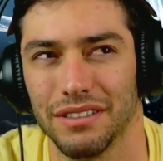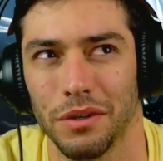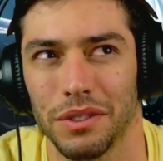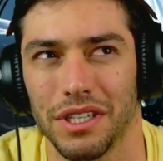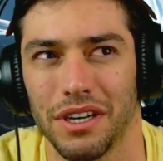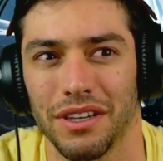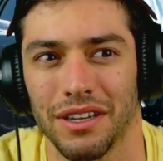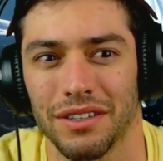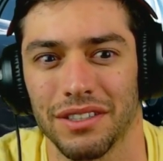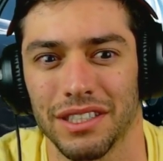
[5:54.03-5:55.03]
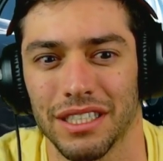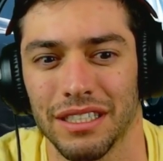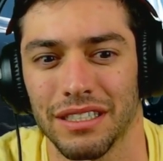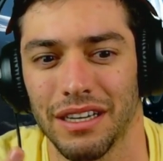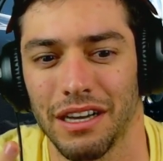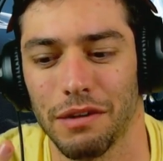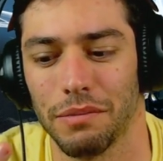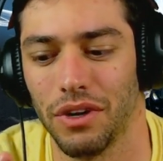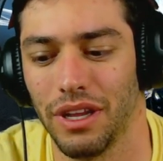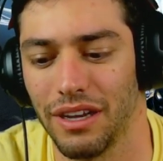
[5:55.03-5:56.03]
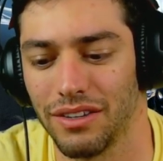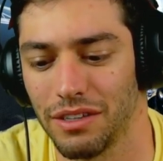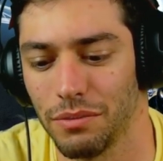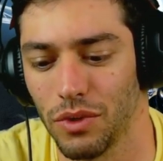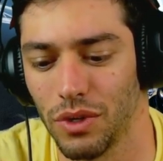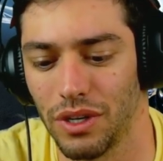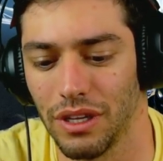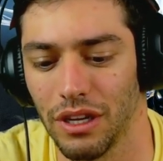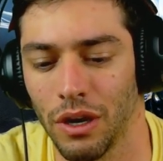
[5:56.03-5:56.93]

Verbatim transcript: What was the other thing I was gonna say? More layouts and more.